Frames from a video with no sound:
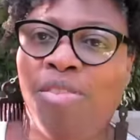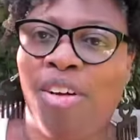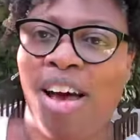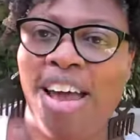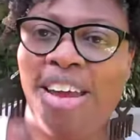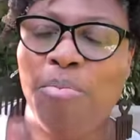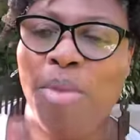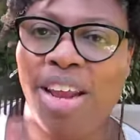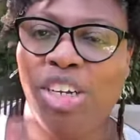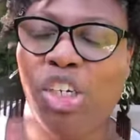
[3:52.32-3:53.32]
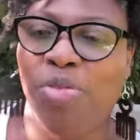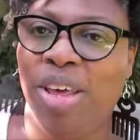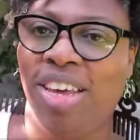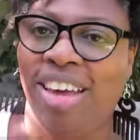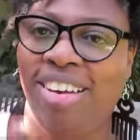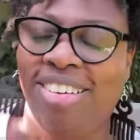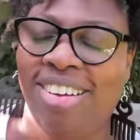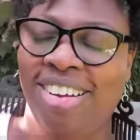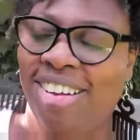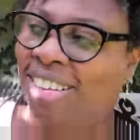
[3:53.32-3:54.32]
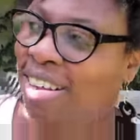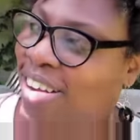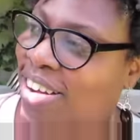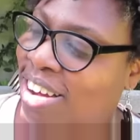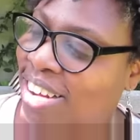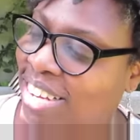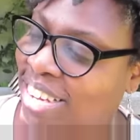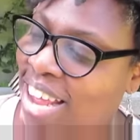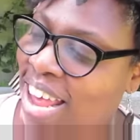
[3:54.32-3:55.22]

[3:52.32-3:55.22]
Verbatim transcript: the vine managed to make it uh, the cut